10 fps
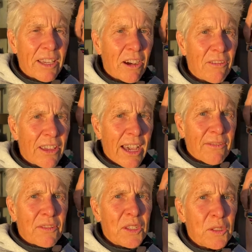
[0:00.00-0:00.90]
coffee
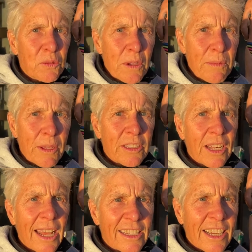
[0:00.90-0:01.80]
after the swim is a
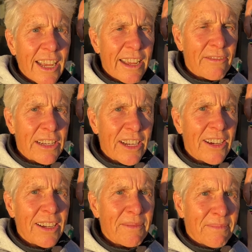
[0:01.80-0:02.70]
latte every
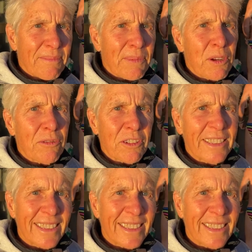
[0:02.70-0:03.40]
time. Beautiful.